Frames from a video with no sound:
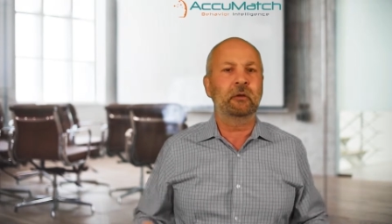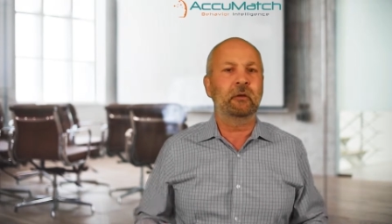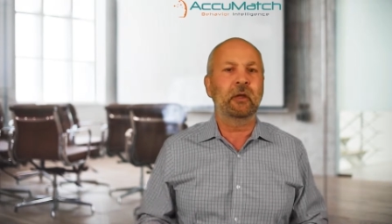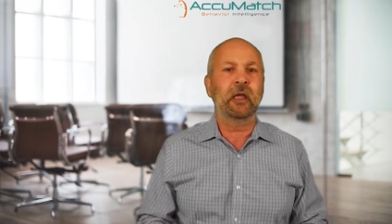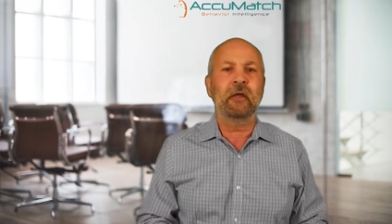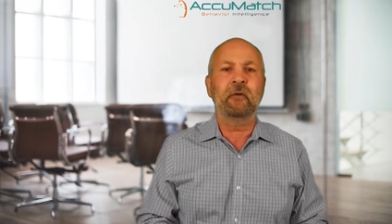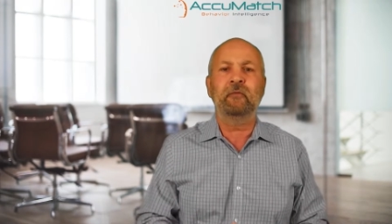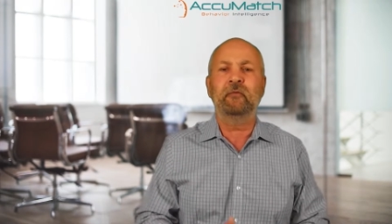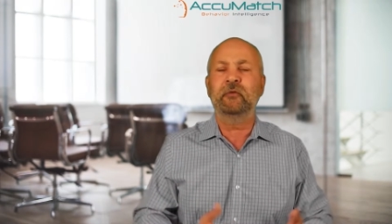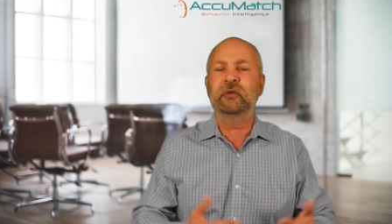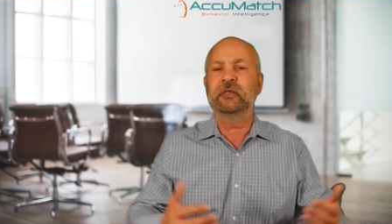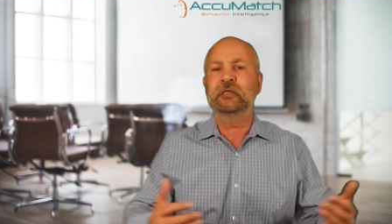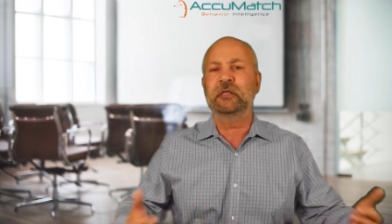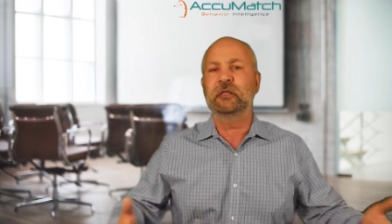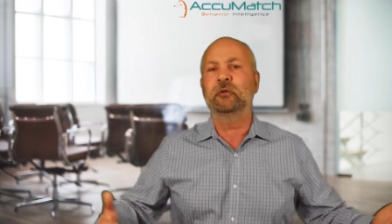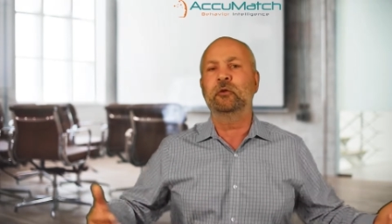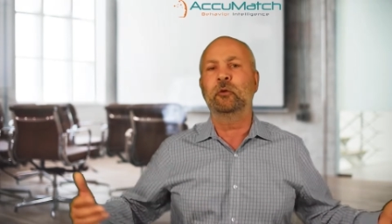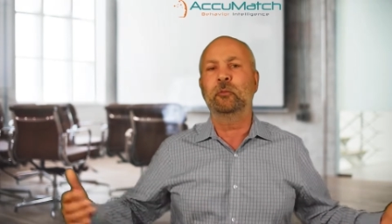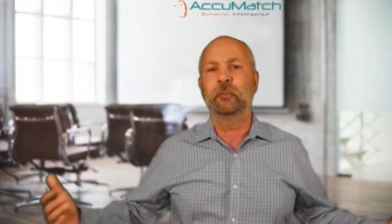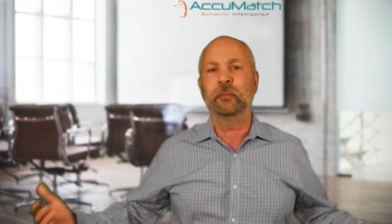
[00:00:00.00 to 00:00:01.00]
Every
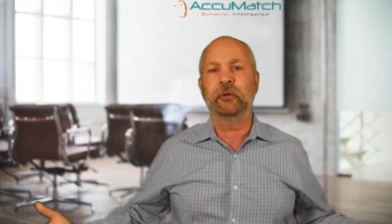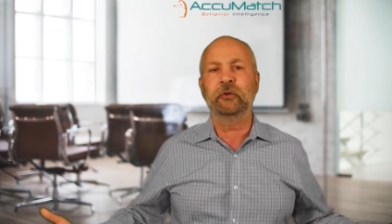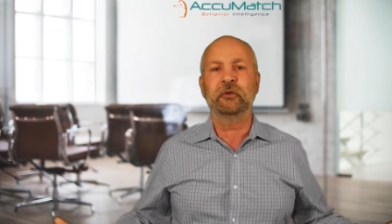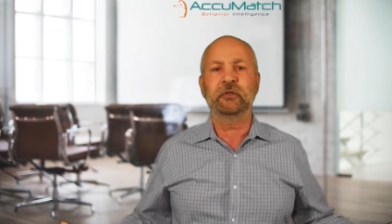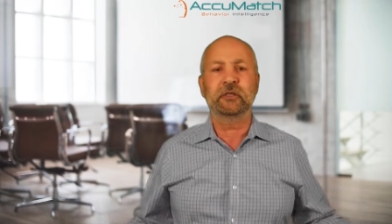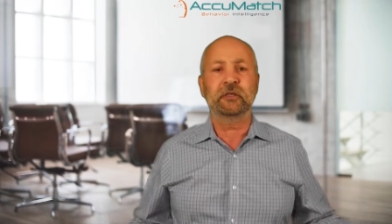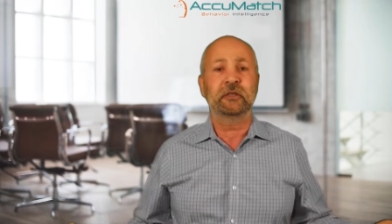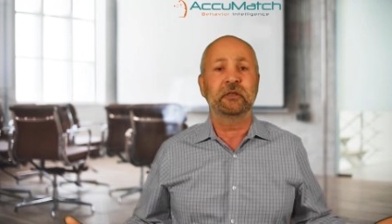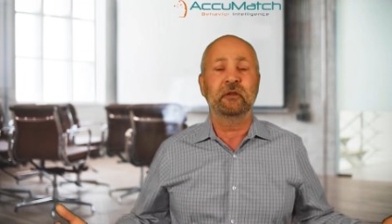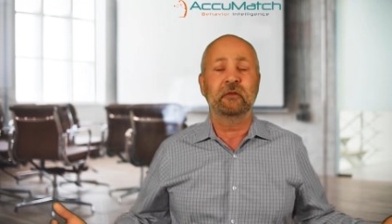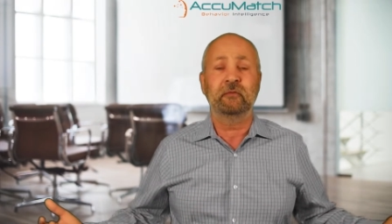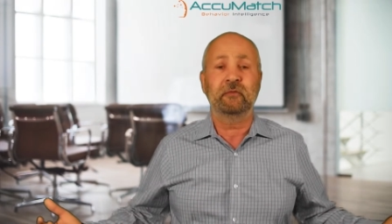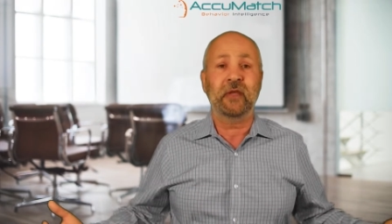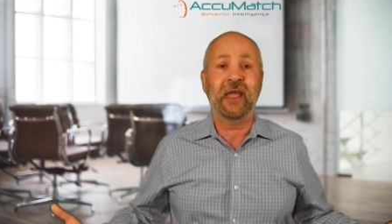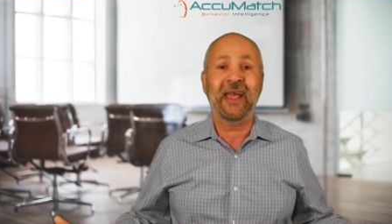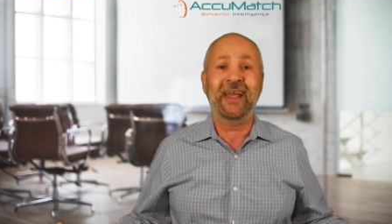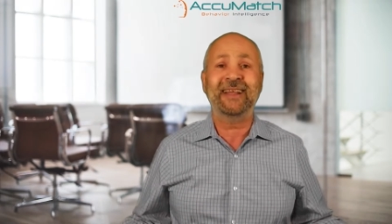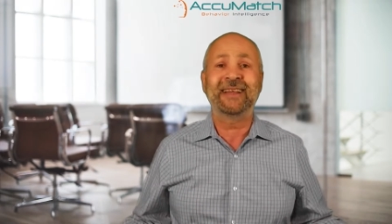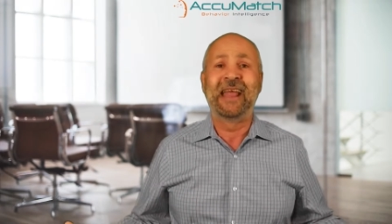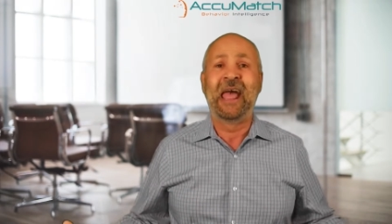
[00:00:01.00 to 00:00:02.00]
single person, in
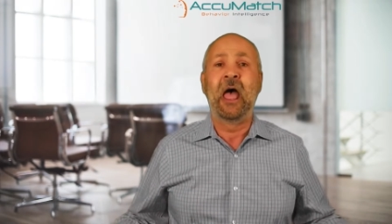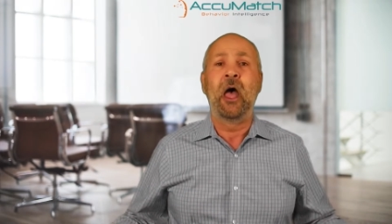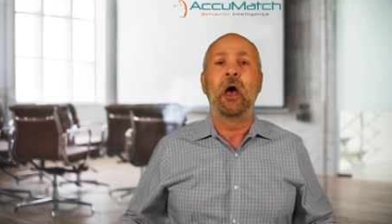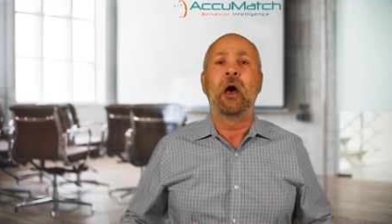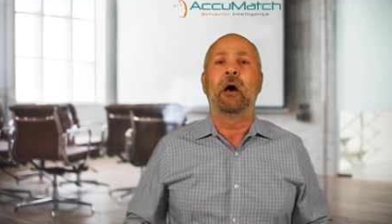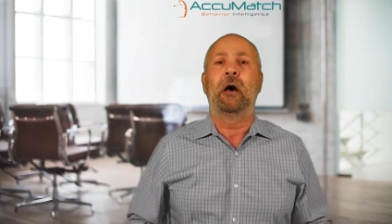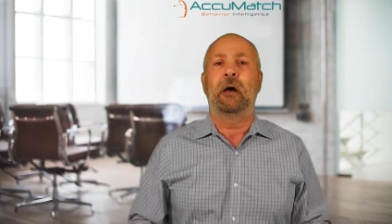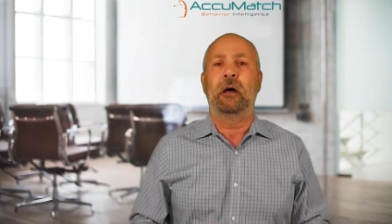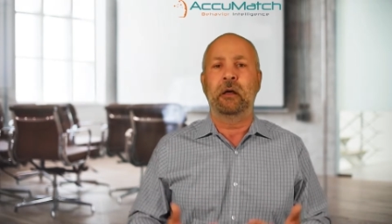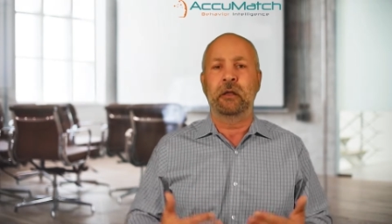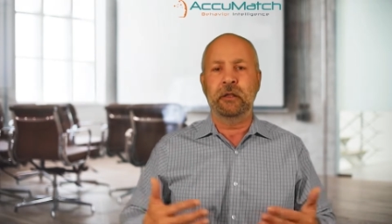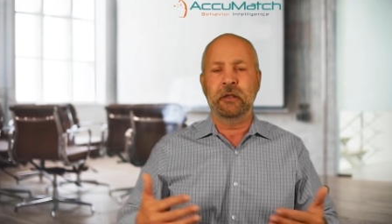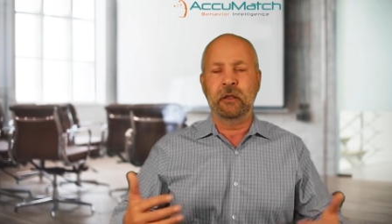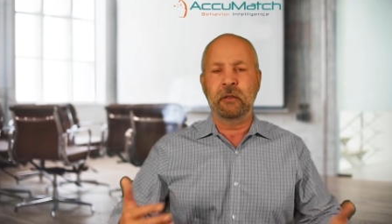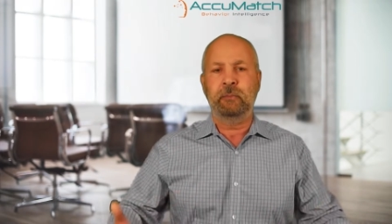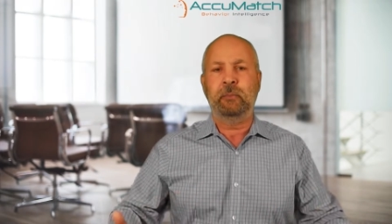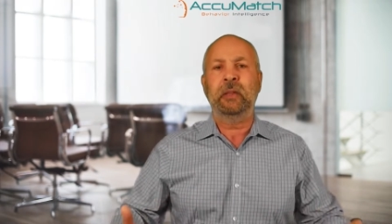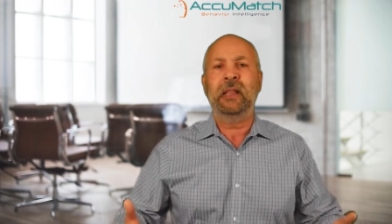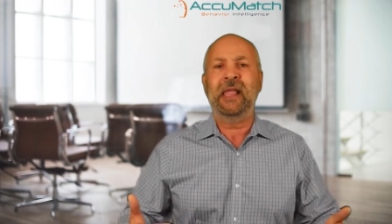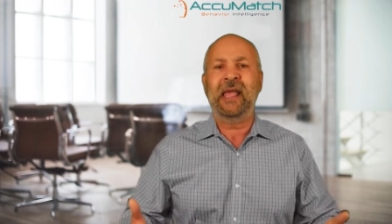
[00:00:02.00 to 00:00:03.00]
fact, on the
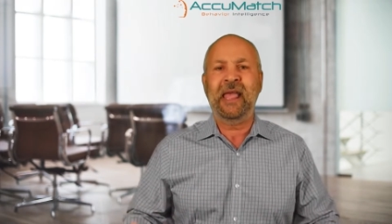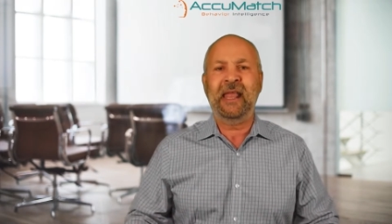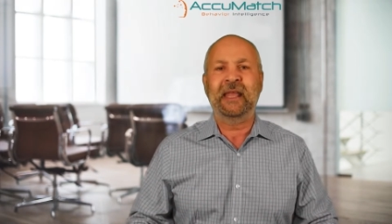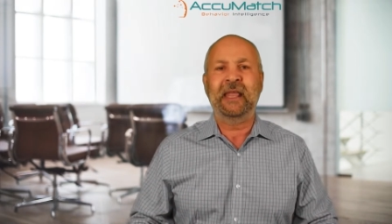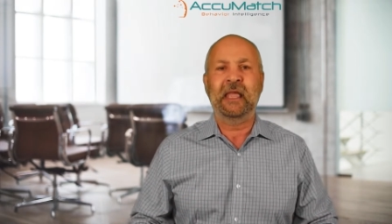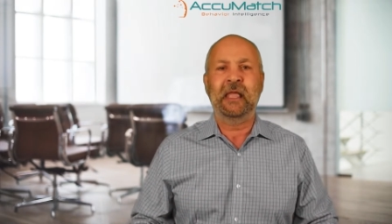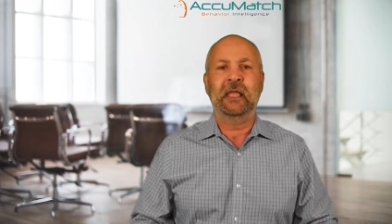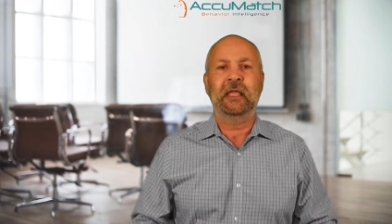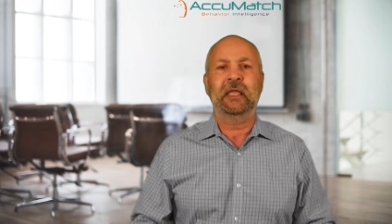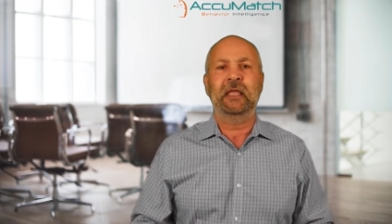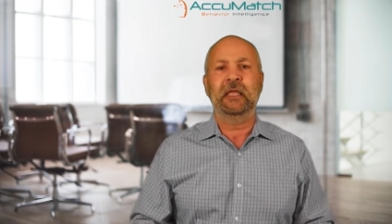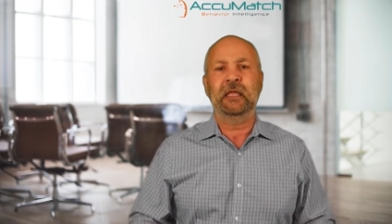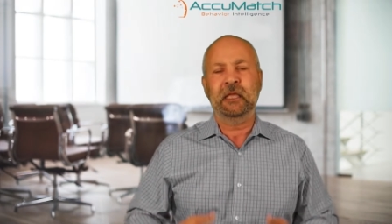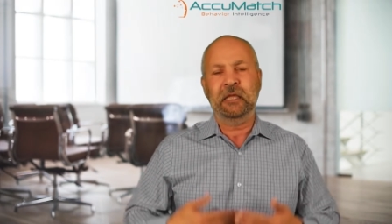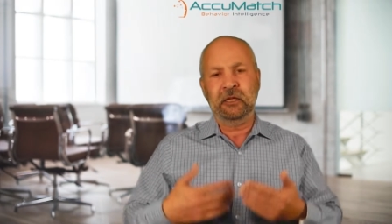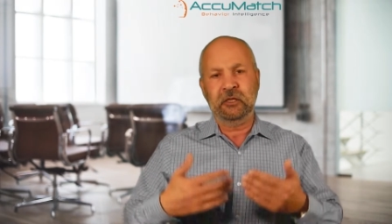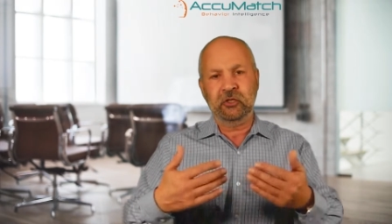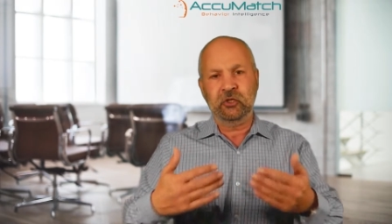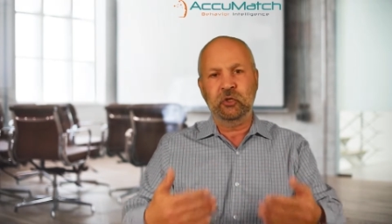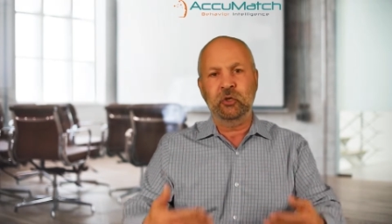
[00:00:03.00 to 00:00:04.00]
planet
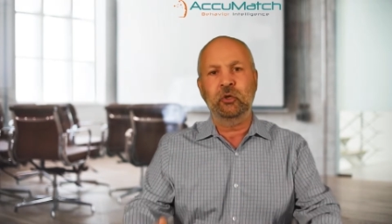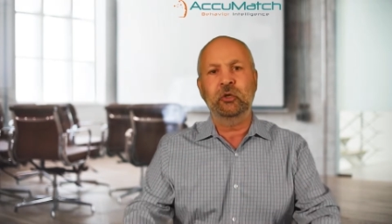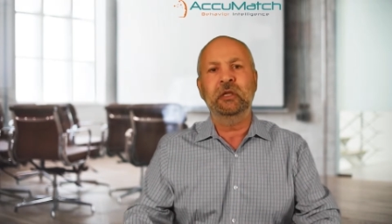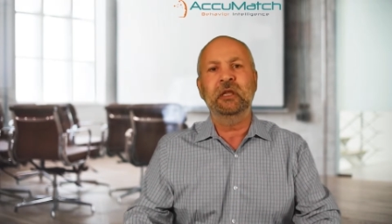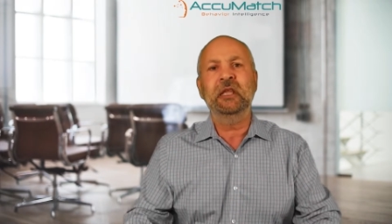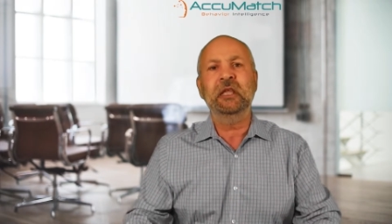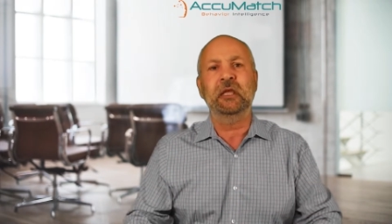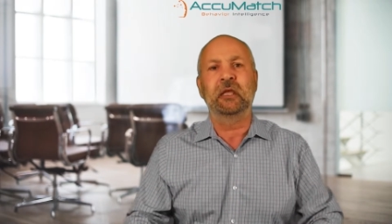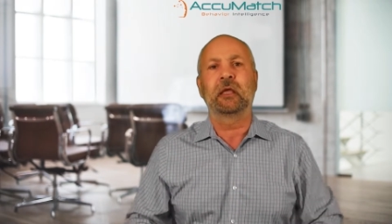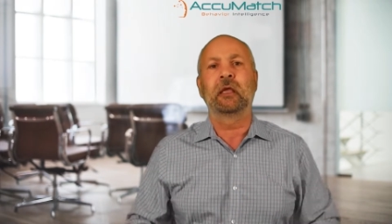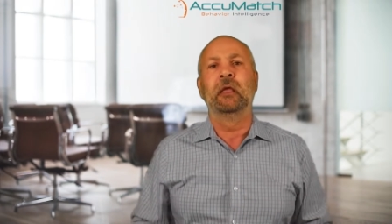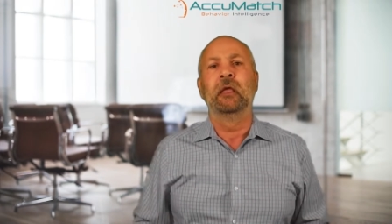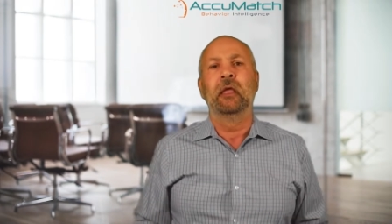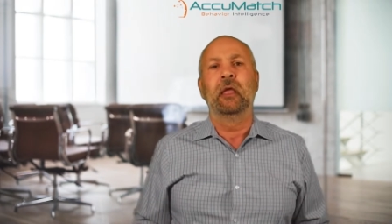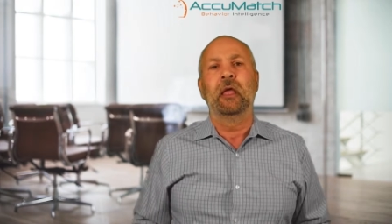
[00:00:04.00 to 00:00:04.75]
is unique.